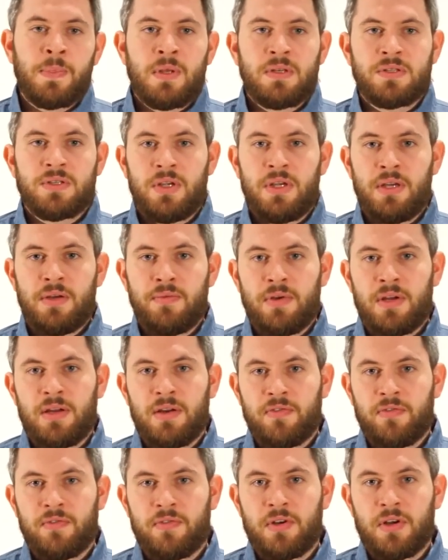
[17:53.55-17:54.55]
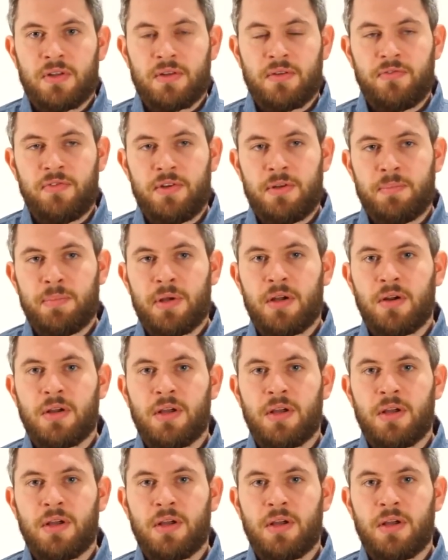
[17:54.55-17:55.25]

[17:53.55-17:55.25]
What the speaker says: So here we have got the feedback,